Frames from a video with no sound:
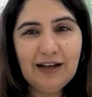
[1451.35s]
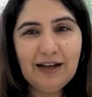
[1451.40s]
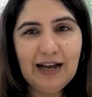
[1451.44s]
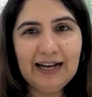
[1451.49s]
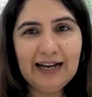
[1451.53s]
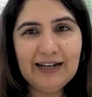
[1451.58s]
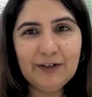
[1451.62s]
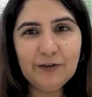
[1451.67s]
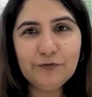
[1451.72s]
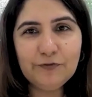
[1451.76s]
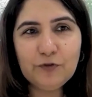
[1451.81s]

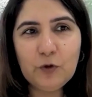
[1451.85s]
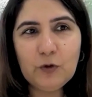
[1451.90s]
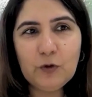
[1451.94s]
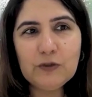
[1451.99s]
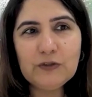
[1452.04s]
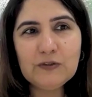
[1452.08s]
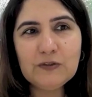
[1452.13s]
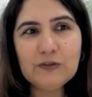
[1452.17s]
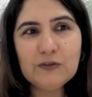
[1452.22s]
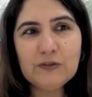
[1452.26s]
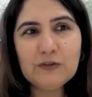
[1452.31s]
And of
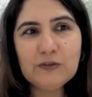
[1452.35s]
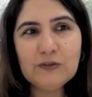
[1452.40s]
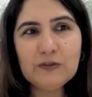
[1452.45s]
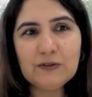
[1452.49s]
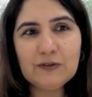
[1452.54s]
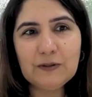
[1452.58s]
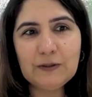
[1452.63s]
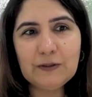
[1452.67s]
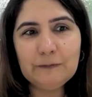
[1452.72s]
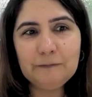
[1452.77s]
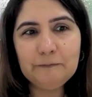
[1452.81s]
course,
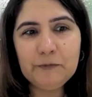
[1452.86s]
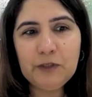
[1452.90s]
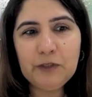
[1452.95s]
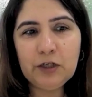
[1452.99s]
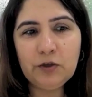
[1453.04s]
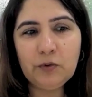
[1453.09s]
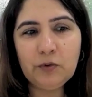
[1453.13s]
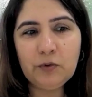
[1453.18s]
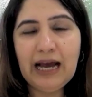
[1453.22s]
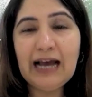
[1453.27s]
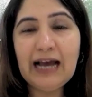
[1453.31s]

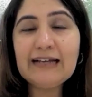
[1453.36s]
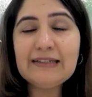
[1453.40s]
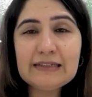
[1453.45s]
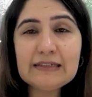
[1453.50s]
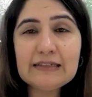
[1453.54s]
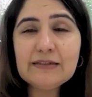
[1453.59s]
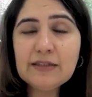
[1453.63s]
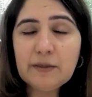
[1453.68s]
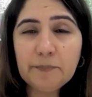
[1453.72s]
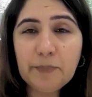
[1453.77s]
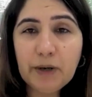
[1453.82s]
as
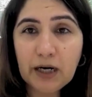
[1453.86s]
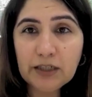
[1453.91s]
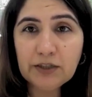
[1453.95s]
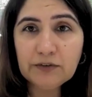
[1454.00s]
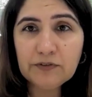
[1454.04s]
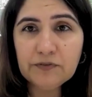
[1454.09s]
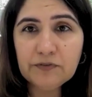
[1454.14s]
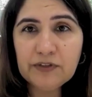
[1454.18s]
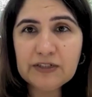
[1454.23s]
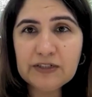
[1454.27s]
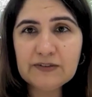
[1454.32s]
is a part of
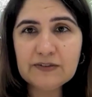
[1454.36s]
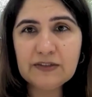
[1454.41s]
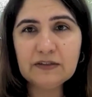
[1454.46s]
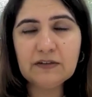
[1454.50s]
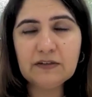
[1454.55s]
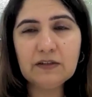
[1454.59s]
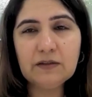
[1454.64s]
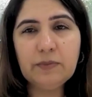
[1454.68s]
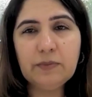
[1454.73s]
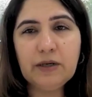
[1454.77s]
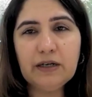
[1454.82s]
the Viksit
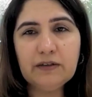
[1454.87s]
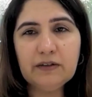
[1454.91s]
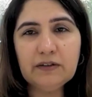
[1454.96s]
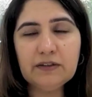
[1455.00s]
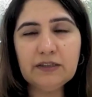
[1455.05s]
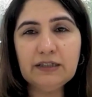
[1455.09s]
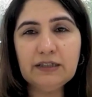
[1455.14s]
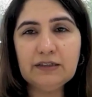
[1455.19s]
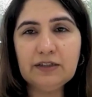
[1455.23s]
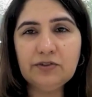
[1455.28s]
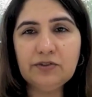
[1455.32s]
Bharat
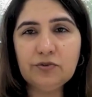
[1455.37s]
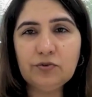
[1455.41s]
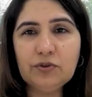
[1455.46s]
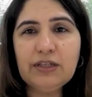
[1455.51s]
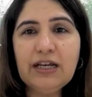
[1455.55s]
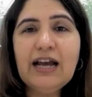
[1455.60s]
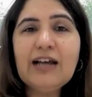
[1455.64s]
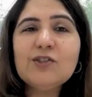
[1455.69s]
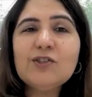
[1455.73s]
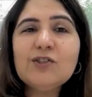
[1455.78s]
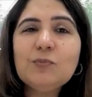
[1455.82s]
thing, that, there
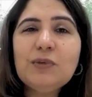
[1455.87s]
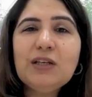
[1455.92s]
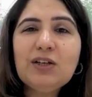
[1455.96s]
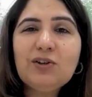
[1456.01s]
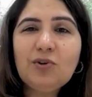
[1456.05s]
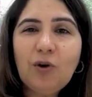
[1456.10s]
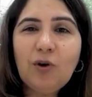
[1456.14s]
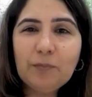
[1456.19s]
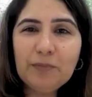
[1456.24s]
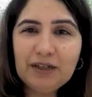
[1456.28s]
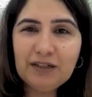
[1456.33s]
has to be
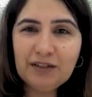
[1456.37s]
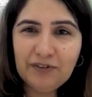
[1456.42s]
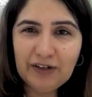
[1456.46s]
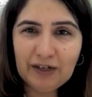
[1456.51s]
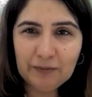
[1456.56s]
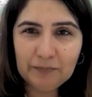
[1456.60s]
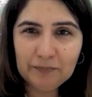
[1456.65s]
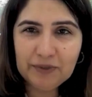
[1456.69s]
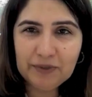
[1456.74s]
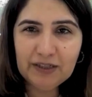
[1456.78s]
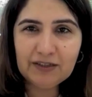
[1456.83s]
economic
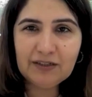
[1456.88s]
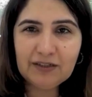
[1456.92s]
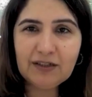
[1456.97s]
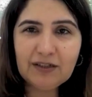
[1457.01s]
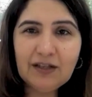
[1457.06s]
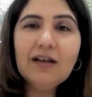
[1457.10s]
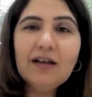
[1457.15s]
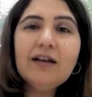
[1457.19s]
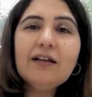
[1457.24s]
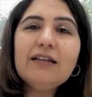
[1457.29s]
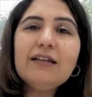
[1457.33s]
development,
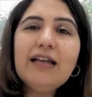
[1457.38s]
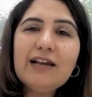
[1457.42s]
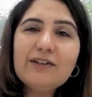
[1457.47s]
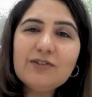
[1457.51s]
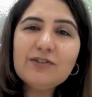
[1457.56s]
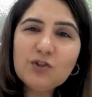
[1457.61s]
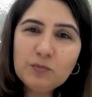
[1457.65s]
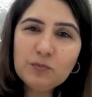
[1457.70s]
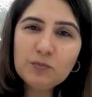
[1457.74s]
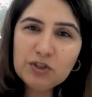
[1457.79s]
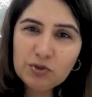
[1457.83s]
there
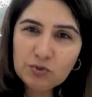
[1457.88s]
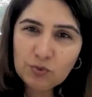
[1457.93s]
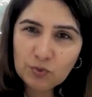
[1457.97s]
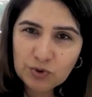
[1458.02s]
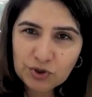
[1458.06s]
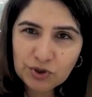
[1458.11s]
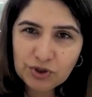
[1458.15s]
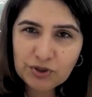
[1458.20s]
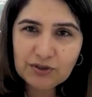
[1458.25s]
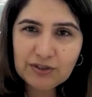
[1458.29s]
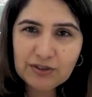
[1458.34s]
has to be
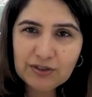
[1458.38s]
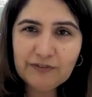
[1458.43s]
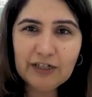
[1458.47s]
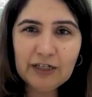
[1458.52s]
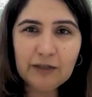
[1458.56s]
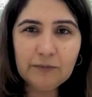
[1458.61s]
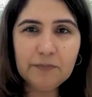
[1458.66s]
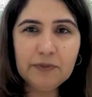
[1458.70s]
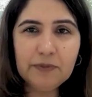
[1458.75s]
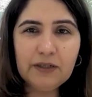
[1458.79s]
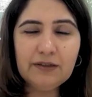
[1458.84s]
social
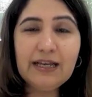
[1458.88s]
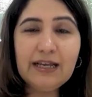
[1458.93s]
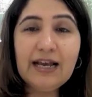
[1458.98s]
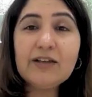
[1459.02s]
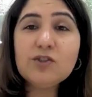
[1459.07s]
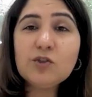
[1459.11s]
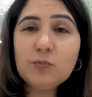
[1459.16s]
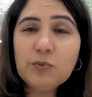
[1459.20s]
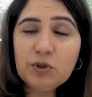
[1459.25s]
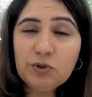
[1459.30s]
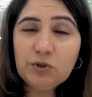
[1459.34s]
development, there
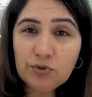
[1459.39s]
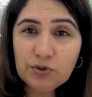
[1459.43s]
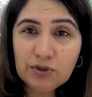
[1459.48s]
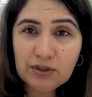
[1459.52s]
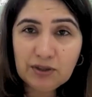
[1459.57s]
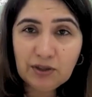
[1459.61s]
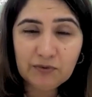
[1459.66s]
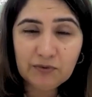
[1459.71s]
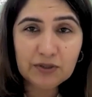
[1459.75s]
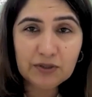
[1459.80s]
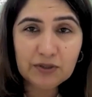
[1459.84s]
has to be good
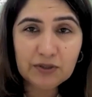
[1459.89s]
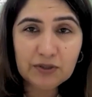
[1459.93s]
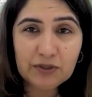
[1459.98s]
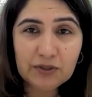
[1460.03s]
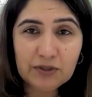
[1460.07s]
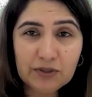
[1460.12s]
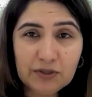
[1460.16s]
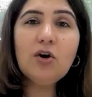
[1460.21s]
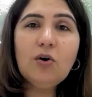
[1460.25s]
governance.